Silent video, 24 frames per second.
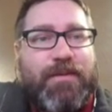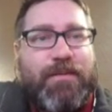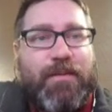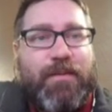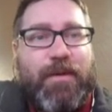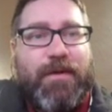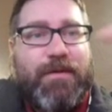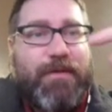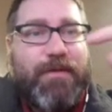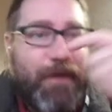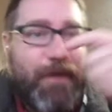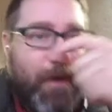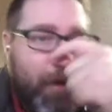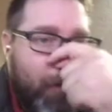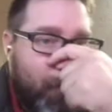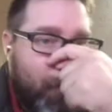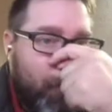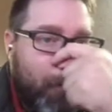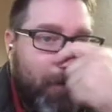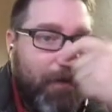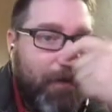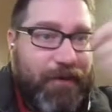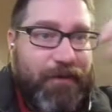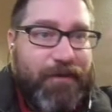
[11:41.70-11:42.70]
whether
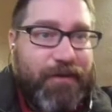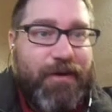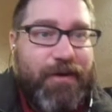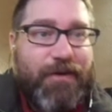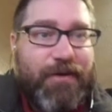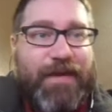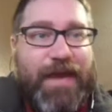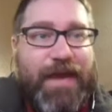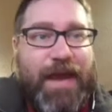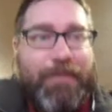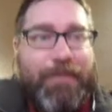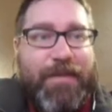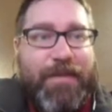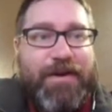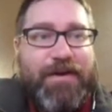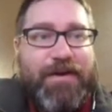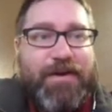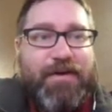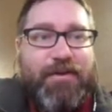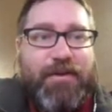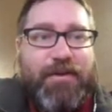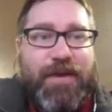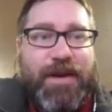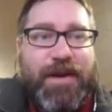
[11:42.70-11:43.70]
they're the epic
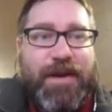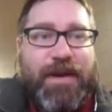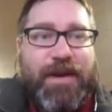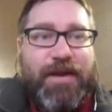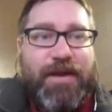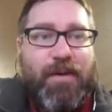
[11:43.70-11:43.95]
degree